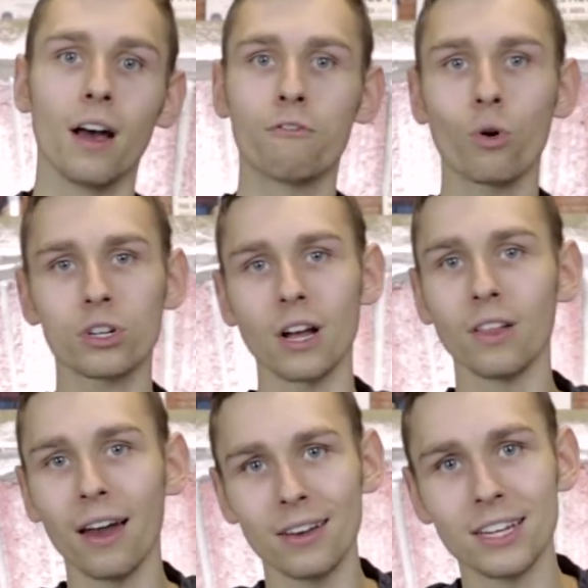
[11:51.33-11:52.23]
Of course, a
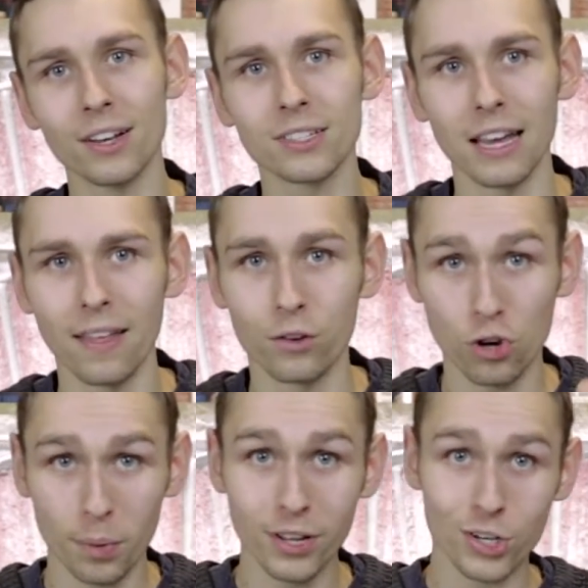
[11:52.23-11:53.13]
lot of deals in the
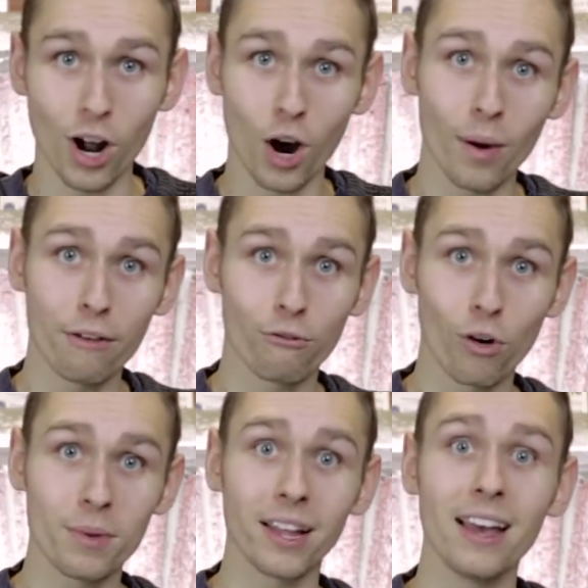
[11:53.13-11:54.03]
triple digit ROI
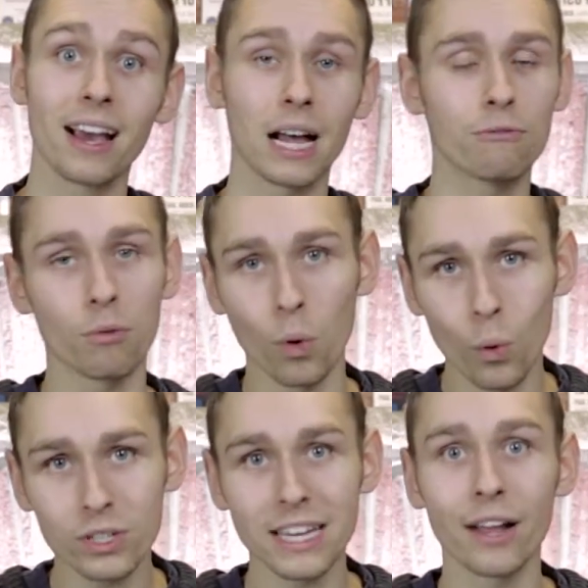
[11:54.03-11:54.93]
formula come from
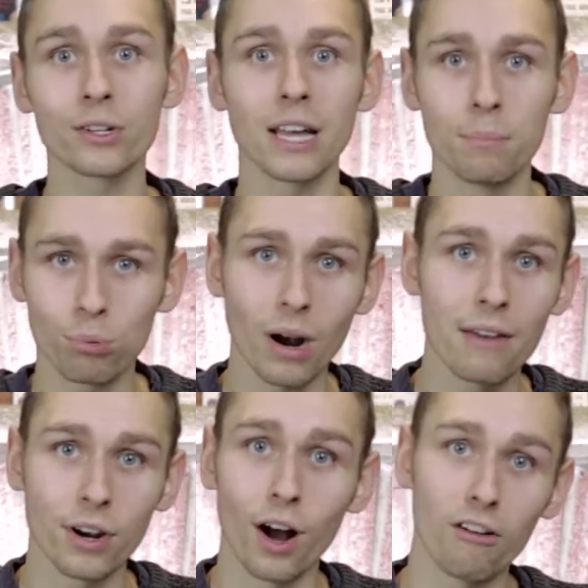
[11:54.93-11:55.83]
wholesalers and
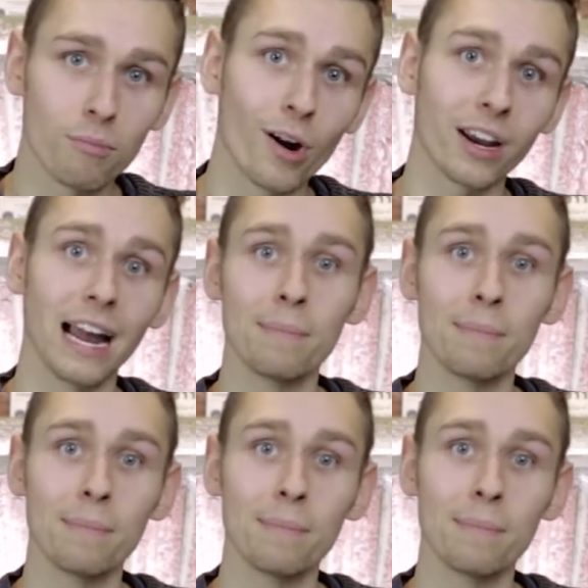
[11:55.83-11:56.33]
private off market.